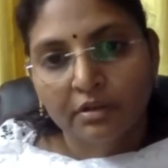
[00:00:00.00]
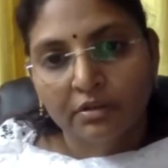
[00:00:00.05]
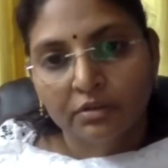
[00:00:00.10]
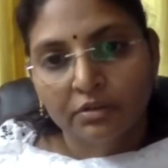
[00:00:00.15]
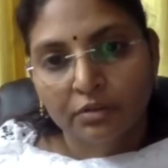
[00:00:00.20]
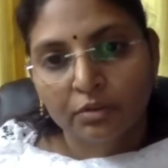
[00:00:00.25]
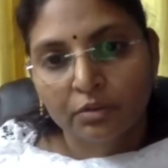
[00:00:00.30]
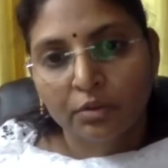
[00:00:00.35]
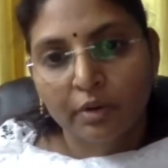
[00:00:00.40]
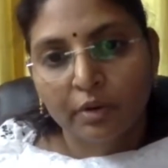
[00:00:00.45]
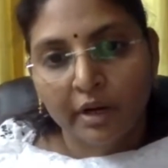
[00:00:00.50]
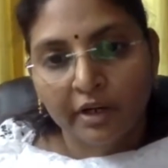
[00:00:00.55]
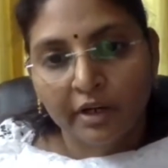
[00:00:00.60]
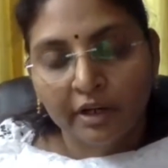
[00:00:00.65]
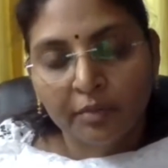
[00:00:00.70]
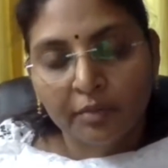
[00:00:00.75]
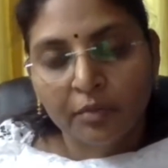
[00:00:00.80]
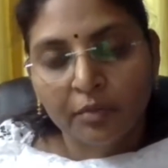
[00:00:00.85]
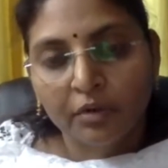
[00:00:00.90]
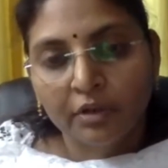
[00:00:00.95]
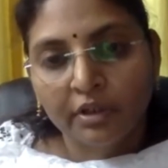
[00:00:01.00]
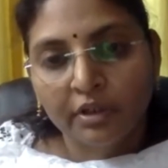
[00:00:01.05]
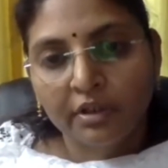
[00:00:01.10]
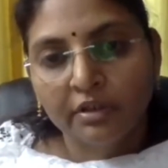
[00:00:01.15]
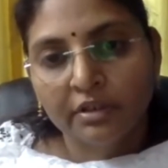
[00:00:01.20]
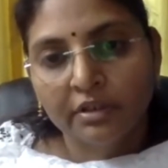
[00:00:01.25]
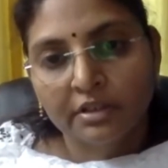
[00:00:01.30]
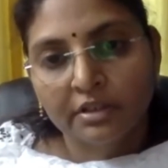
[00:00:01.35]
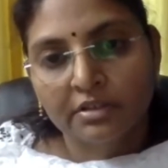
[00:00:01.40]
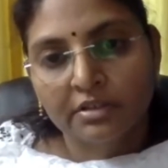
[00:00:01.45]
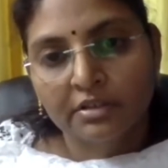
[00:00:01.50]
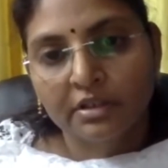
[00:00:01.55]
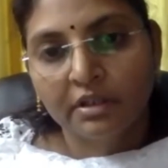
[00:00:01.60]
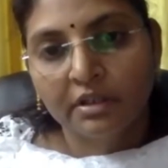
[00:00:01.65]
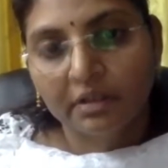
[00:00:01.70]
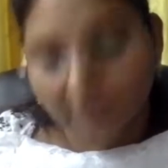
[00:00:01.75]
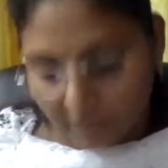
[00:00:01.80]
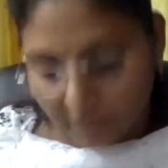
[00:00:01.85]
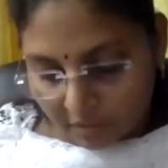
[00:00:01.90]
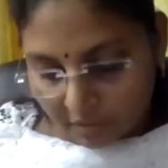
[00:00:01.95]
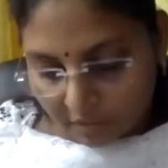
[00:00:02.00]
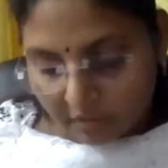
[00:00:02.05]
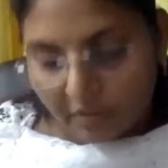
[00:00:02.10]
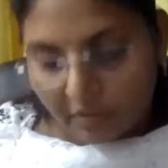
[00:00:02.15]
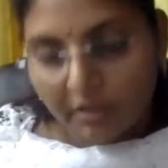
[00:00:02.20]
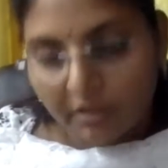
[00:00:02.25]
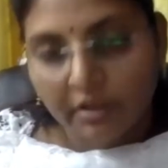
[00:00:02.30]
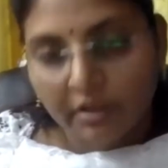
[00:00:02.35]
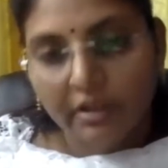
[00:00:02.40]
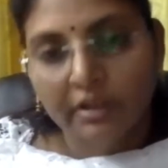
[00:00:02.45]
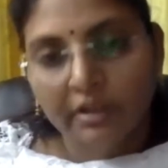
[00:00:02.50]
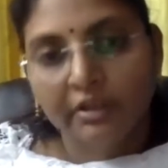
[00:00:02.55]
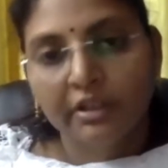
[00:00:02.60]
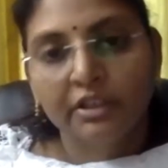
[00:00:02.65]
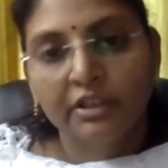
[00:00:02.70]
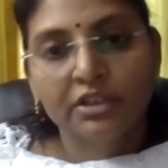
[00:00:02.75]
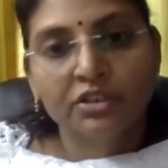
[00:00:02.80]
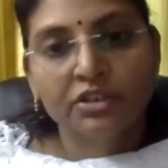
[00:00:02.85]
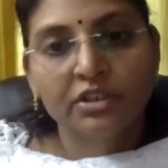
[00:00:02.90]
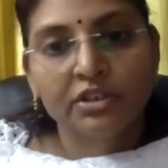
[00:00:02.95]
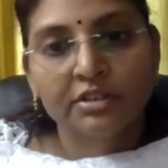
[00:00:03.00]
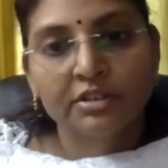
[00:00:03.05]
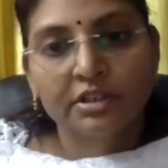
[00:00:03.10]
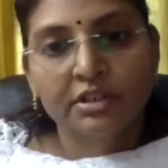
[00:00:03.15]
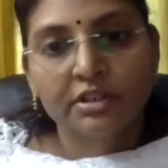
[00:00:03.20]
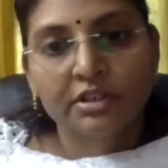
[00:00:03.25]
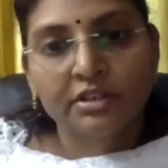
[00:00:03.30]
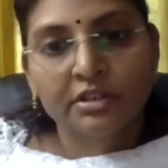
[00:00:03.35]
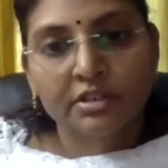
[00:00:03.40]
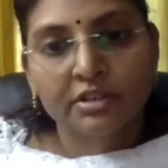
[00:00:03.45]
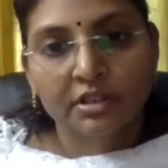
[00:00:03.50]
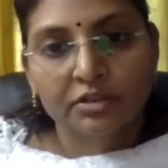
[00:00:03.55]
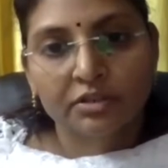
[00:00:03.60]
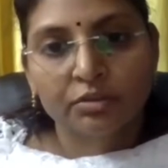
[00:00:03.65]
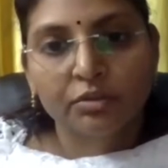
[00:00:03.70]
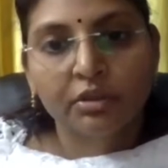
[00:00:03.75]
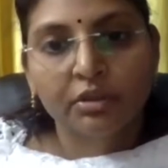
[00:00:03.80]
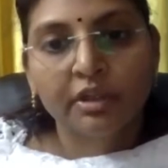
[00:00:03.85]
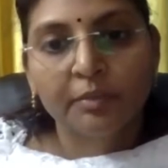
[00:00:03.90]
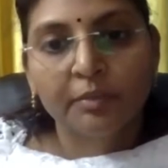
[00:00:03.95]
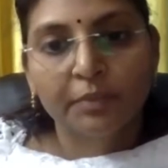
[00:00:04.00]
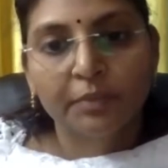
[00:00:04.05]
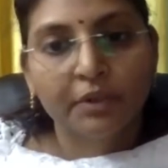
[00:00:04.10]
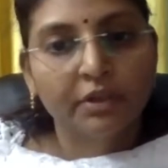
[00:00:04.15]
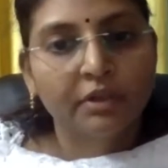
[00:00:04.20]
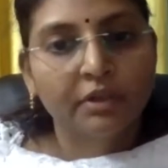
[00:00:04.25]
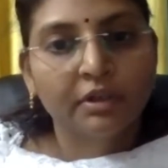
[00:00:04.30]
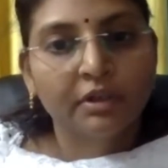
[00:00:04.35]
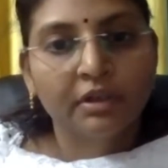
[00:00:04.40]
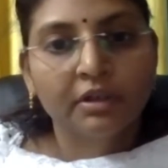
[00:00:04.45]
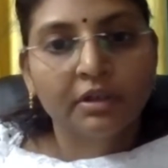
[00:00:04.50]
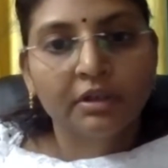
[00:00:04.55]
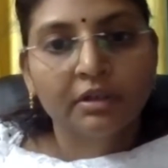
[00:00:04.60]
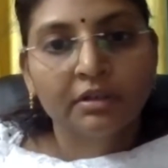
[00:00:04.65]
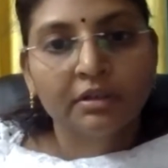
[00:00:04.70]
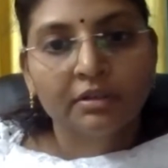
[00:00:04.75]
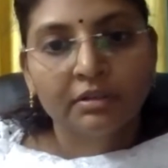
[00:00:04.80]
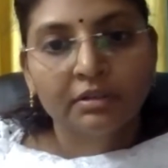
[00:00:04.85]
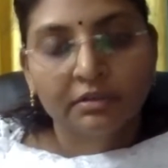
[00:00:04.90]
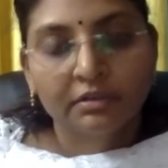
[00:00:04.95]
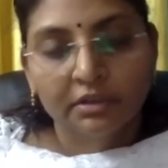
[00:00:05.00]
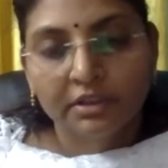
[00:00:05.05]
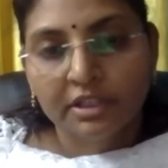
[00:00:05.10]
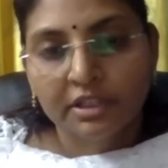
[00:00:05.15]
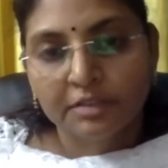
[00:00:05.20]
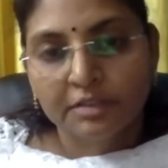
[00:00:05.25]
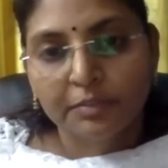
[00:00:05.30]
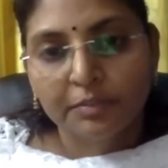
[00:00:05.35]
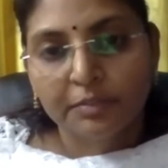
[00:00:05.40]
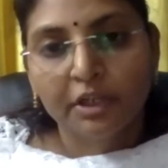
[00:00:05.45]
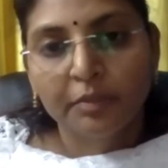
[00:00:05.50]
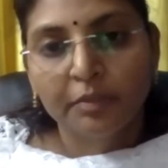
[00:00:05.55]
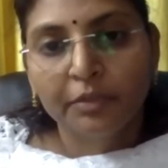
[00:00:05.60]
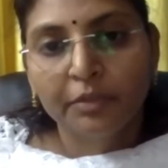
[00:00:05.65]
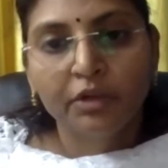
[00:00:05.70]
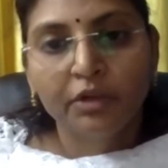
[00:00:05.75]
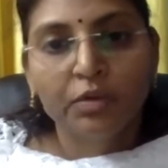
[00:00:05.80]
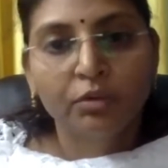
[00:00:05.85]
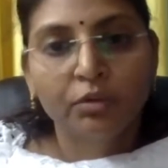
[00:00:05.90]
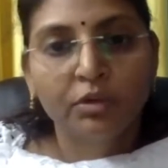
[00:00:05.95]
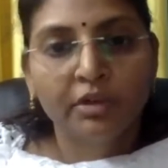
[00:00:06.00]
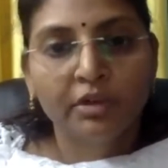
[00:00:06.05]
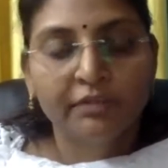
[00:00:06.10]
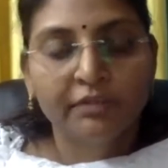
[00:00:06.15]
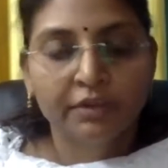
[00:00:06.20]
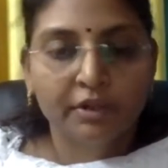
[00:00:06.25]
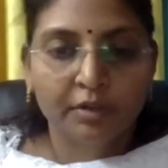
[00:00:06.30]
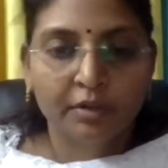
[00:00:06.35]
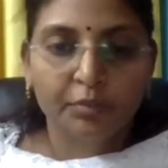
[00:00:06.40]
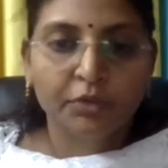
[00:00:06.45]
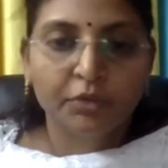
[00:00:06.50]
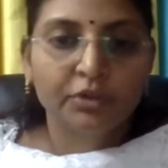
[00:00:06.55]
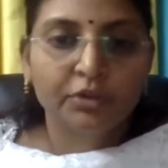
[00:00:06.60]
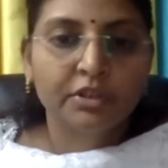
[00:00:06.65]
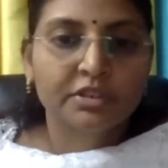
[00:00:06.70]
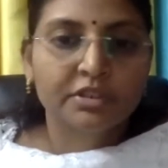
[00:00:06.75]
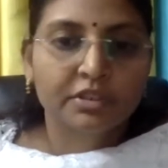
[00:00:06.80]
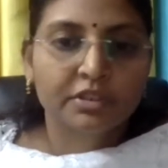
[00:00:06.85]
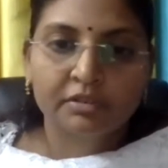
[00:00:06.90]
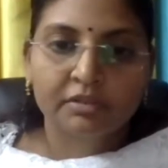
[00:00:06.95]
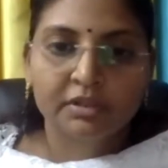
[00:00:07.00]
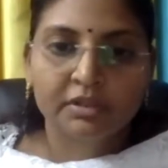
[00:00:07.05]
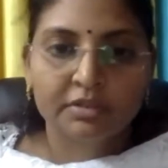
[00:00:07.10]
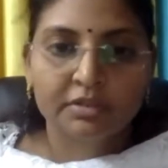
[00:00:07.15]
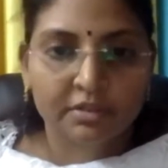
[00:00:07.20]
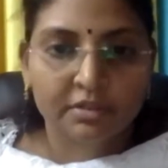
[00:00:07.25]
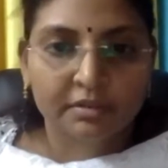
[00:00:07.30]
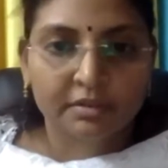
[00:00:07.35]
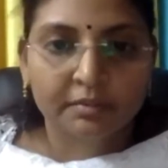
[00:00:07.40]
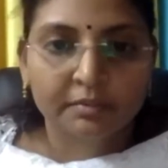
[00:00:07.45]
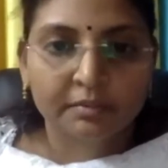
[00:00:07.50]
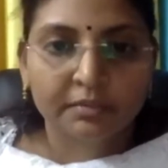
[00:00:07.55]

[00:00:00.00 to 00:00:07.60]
So antibody testing in the initial stages has only a particular, it has been limited only for community surveillance, sir.